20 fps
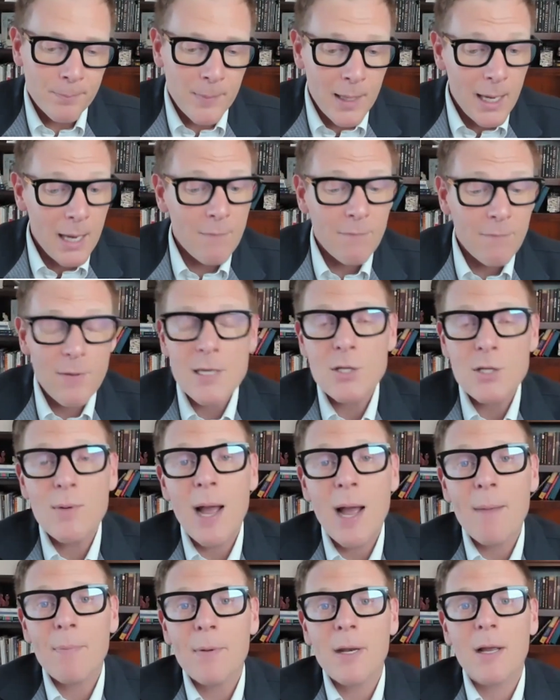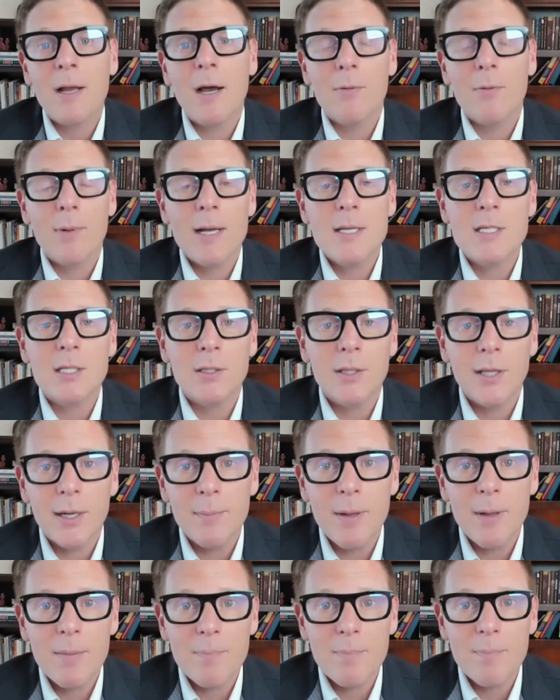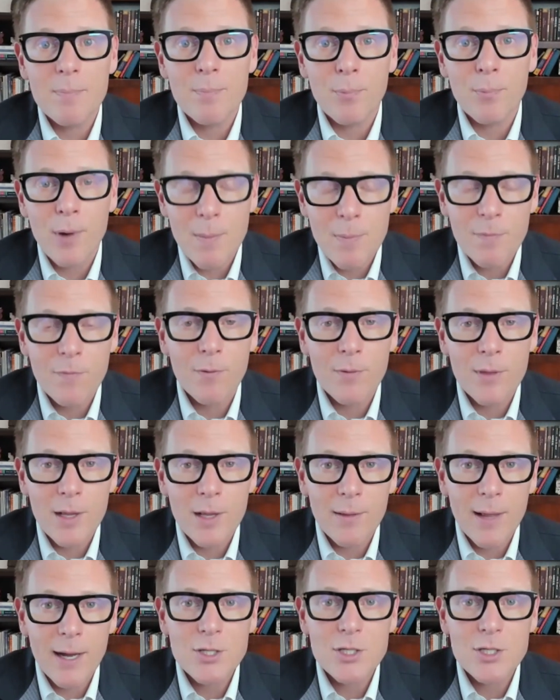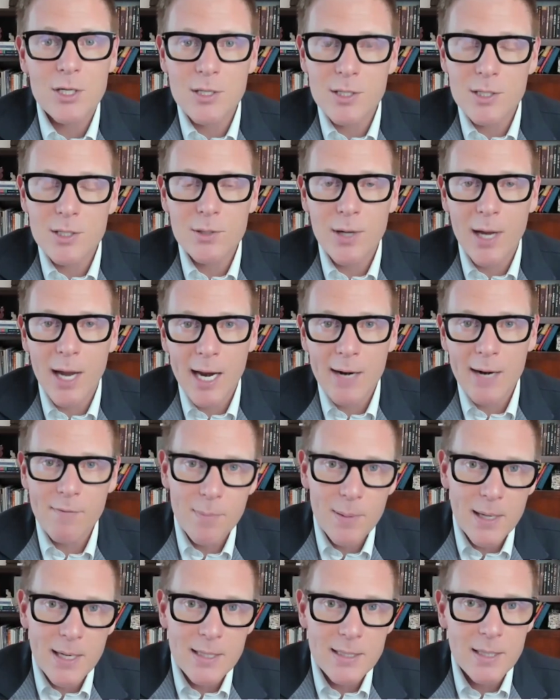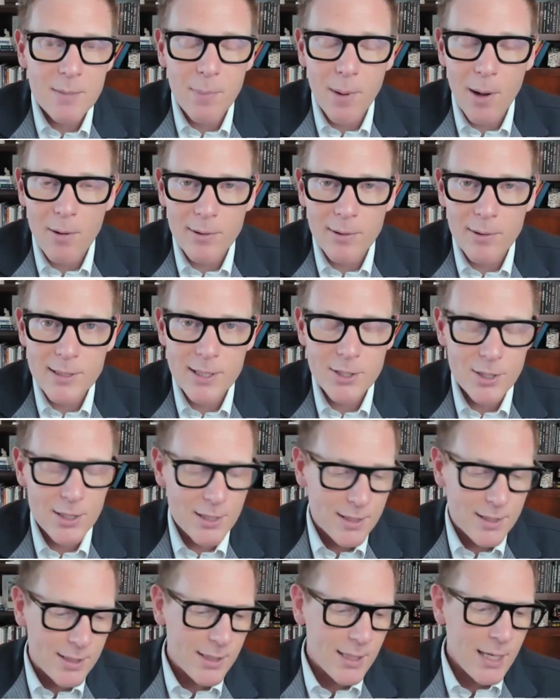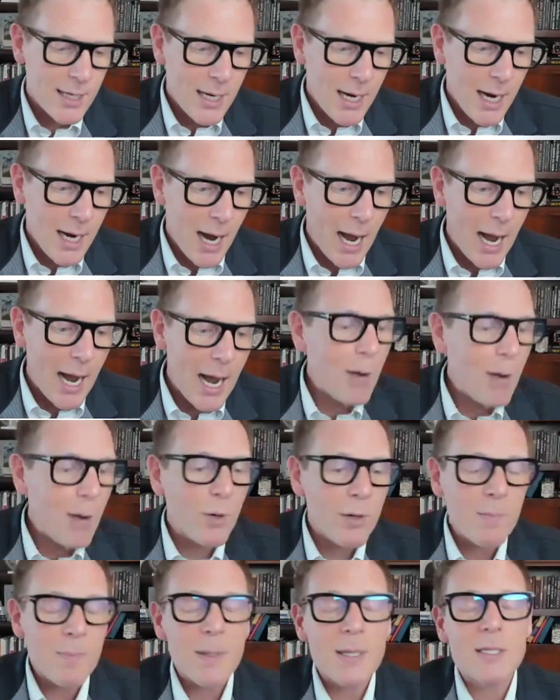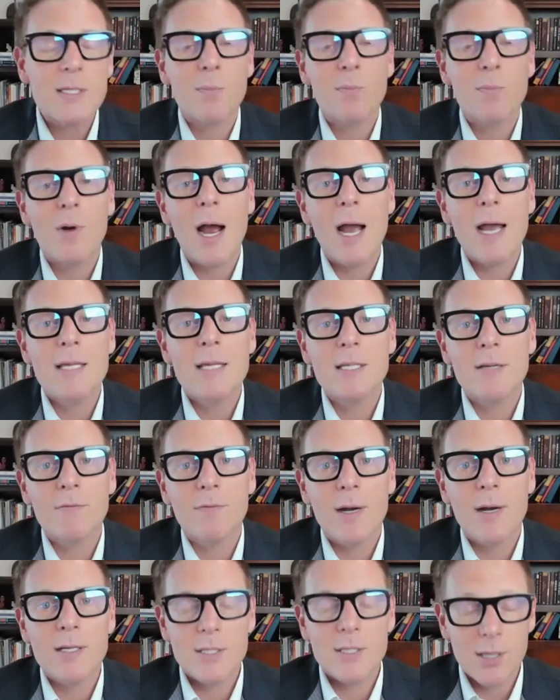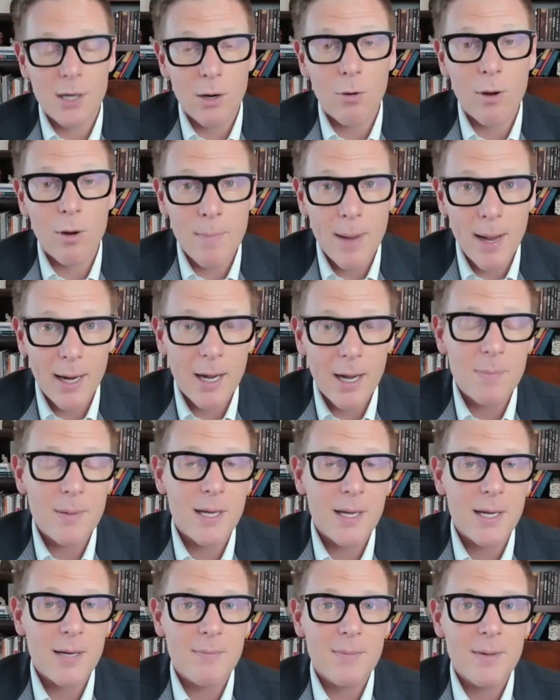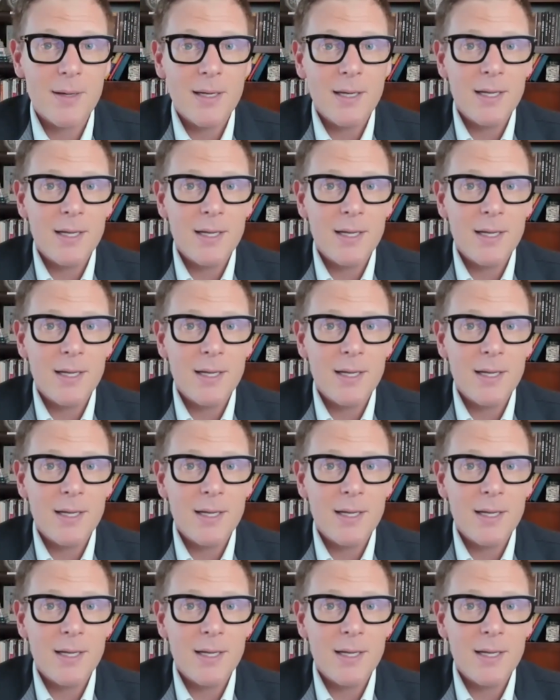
If they do happen to cut rates a little bit right before the election to kind of appease the politicians, I wouldn't be surprised if rates start going back up again.